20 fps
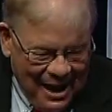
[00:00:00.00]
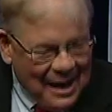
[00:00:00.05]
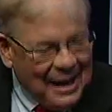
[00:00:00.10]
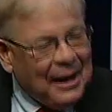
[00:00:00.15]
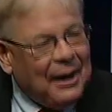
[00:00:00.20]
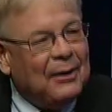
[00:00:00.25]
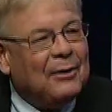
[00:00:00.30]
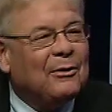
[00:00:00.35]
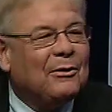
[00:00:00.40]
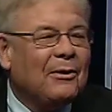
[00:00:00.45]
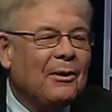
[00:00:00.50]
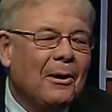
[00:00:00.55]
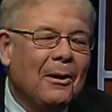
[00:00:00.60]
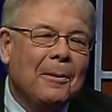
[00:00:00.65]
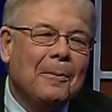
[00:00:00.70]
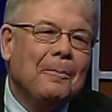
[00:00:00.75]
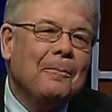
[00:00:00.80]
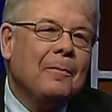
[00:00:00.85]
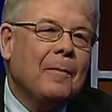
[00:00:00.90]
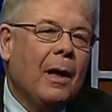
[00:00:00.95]
It's
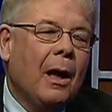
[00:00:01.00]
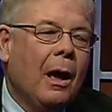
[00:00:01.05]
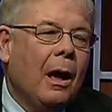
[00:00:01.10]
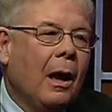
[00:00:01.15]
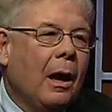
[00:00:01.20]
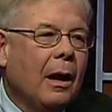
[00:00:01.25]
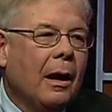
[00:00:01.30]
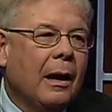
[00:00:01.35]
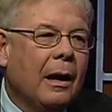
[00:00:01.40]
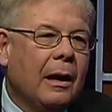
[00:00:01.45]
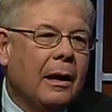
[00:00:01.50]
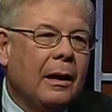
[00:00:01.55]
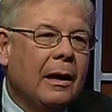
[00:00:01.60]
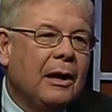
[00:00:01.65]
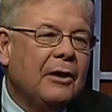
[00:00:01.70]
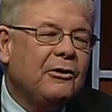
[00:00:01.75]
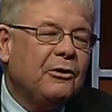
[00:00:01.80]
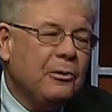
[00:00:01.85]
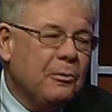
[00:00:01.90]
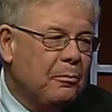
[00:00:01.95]

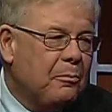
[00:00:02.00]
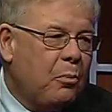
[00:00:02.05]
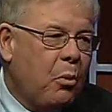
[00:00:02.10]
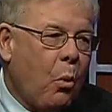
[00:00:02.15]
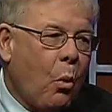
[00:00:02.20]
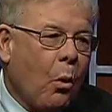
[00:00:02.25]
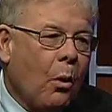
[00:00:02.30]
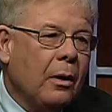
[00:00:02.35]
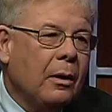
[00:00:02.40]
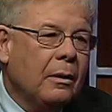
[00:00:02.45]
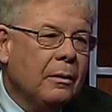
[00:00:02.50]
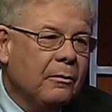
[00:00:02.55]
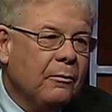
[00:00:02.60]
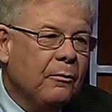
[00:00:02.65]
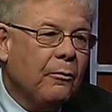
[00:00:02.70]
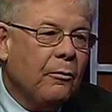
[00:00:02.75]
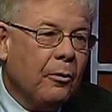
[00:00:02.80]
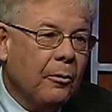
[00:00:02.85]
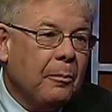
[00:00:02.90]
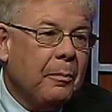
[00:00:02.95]
important
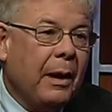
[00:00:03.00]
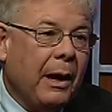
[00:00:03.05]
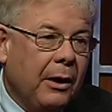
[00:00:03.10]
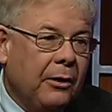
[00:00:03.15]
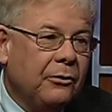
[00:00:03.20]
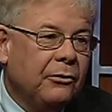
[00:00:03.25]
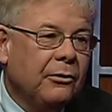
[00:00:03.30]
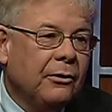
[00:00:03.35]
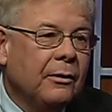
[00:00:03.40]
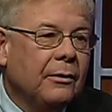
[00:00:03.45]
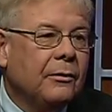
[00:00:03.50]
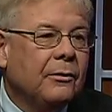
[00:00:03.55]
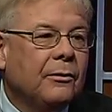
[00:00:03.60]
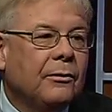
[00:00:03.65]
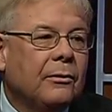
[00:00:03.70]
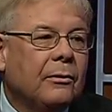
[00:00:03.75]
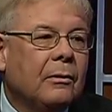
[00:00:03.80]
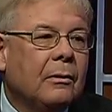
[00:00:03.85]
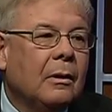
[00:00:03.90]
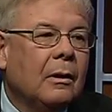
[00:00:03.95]
for
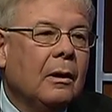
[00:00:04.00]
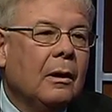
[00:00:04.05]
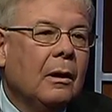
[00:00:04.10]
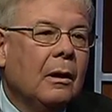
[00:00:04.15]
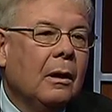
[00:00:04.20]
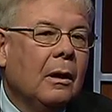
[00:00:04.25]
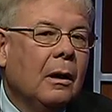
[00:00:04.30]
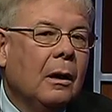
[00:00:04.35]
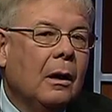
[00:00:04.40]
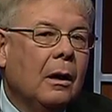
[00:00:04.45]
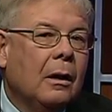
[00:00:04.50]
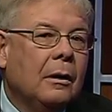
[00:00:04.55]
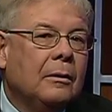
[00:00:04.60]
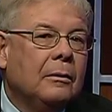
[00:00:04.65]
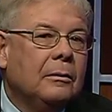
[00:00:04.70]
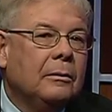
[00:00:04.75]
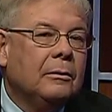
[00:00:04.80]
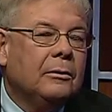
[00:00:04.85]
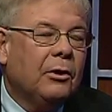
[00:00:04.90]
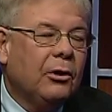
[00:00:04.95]
patients
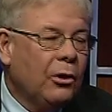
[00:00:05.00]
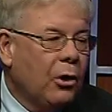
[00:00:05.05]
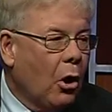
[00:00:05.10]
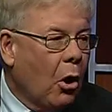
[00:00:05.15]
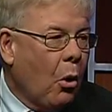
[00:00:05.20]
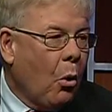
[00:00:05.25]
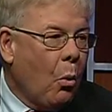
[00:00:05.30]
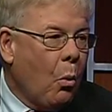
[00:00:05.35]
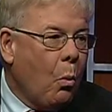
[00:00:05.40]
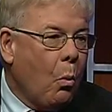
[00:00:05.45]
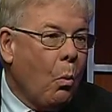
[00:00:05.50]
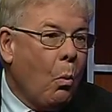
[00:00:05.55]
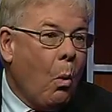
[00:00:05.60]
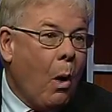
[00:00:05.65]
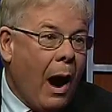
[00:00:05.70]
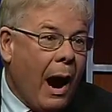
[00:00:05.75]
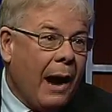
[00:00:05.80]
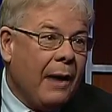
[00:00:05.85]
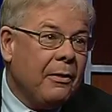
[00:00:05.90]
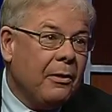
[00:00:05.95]
to know
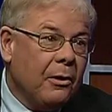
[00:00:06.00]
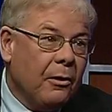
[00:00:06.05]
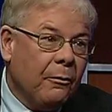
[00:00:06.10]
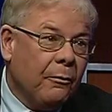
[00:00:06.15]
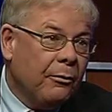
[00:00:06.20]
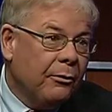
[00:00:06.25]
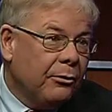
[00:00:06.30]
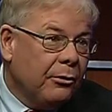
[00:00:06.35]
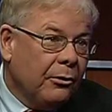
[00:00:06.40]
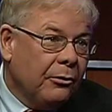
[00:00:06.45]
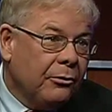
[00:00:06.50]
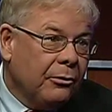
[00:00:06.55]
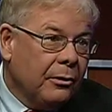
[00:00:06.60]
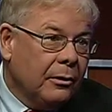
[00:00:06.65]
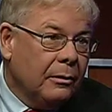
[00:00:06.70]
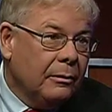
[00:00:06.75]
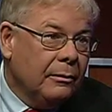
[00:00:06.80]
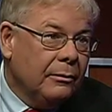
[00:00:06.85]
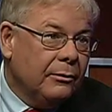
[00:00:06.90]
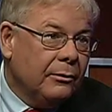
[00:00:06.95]
why their
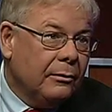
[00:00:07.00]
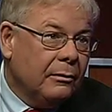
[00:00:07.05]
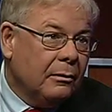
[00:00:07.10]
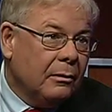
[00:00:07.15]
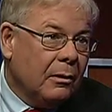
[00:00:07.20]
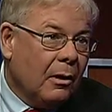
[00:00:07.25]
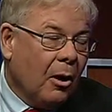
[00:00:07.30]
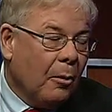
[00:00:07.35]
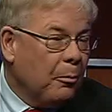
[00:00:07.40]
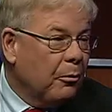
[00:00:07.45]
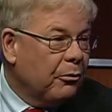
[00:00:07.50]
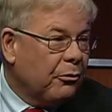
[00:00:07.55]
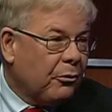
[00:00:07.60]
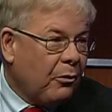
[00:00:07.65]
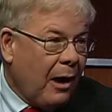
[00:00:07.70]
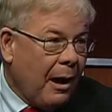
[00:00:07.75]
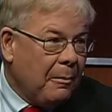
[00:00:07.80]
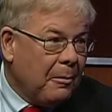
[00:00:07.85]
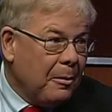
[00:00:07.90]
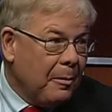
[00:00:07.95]
physicians are
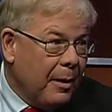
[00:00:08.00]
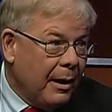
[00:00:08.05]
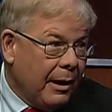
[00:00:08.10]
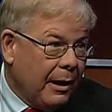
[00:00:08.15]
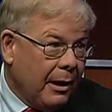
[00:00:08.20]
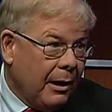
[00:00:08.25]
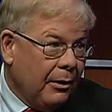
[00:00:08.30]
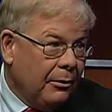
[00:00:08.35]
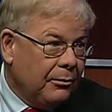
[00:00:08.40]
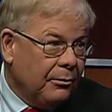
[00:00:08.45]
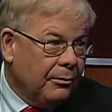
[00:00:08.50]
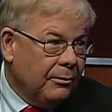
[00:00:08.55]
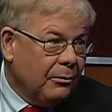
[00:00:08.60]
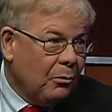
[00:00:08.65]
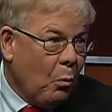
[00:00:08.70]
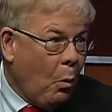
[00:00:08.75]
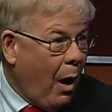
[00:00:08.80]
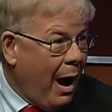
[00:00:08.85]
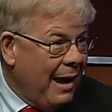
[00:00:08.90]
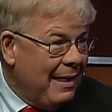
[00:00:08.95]
prescribing medications,
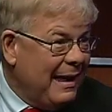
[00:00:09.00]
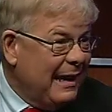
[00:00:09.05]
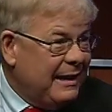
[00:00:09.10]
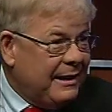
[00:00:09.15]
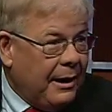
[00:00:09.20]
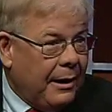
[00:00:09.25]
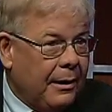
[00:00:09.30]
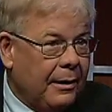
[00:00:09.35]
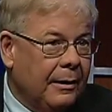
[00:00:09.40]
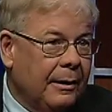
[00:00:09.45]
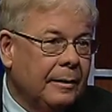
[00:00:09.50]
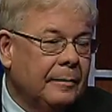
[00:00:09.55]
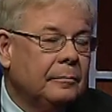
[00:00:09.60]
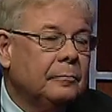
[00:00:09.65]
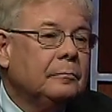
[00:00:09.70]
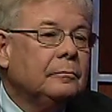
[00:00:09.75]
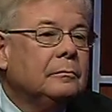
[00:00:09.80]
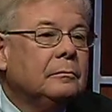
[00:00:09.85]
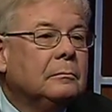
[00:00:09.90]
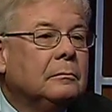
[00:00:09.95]
why they're taking it,
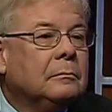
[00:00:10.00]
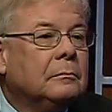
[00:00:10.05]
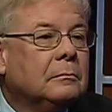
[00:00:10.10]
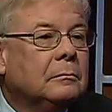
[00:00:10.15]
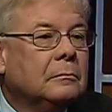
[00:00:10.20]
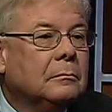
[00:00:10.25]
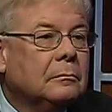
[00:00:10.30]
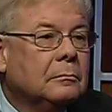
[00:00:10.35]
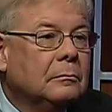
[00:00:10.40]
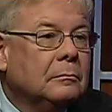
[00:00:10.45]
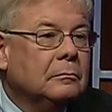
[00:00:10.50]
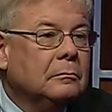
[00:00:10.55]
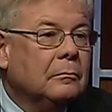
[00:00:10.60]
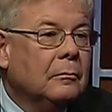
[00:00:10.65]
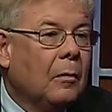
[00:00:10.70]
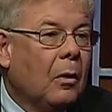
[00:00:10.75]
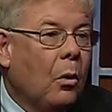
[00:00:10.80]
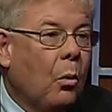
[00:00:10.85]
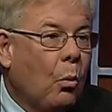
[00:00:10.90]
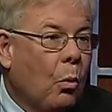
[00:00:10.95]

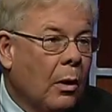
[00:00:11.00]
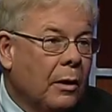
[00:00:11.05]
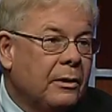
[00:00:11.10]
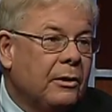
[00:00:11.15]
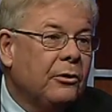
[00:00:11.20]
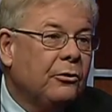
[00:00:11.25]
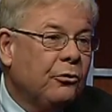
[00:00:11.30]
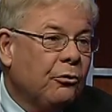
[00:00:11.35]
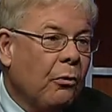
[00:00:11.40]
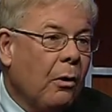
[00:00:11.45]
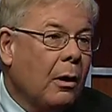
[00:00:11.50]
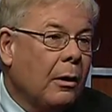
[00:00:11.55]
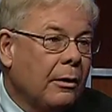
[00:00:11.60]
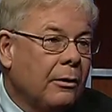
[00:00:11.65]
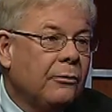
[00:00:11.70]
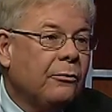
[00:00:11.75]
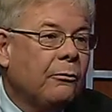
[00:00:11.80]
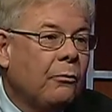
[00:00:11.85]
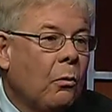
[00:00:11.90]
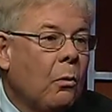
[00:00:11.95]
what the drug
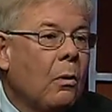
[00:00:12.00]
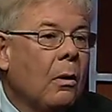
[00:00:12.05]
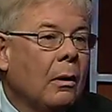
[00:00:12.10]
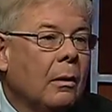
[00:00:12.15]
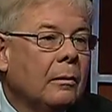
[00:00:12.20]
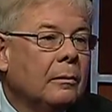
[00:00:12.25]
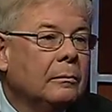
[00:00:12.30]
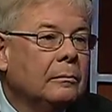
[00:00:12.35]
is for,